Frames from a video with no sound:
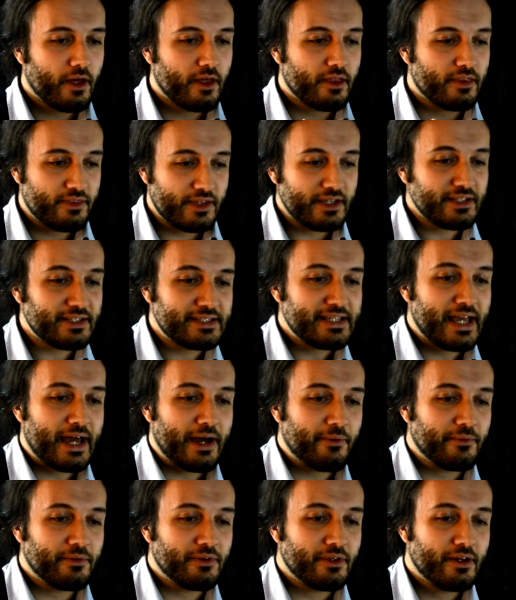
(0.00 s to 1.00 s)
This
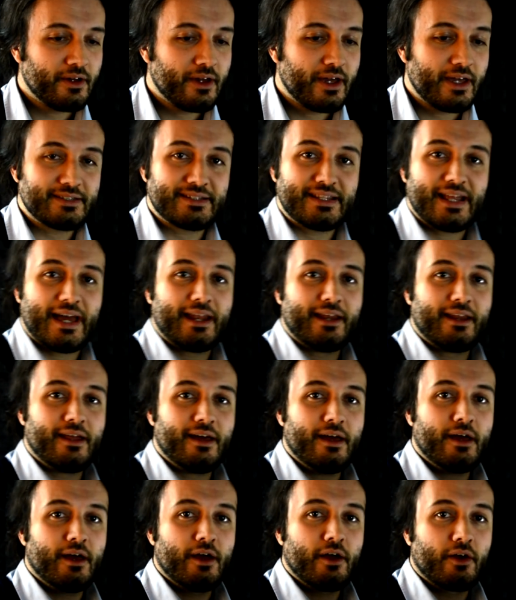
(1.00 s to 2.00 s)
sound is
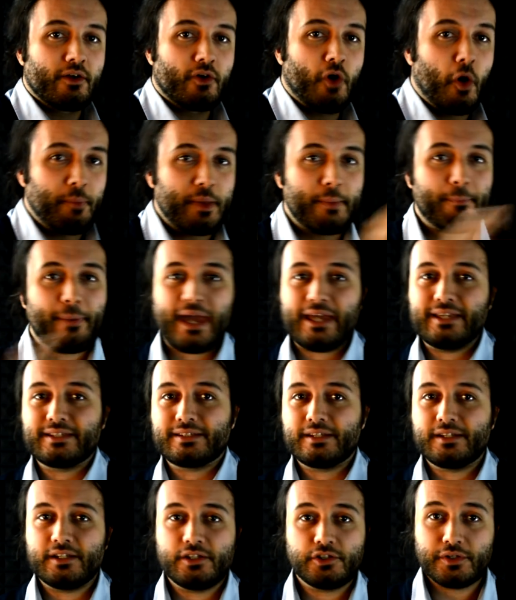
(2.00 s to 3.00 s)
then
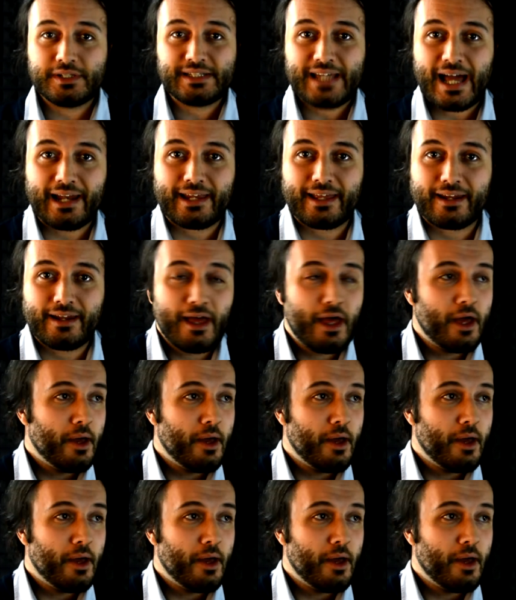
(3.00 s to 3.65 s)
copy-pasted into Italian,